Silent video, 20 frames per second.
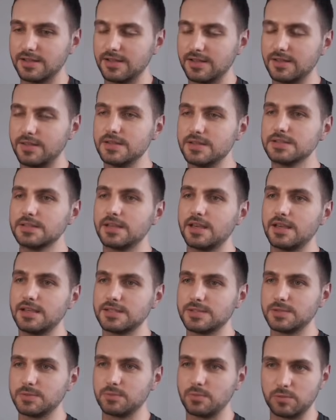In this
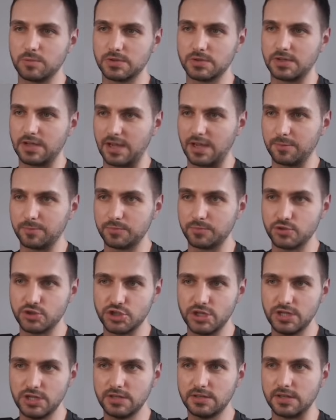case, we would type
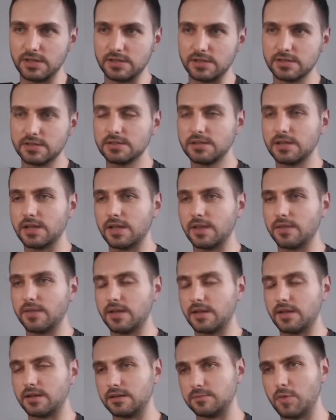G tilde and
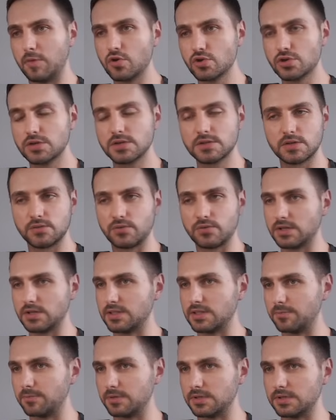then a motion, so for
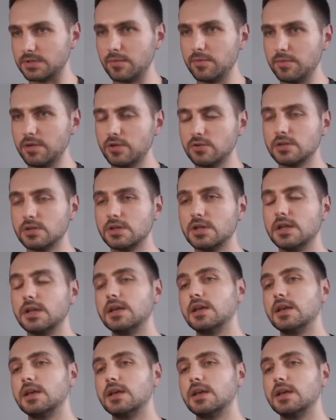example, W,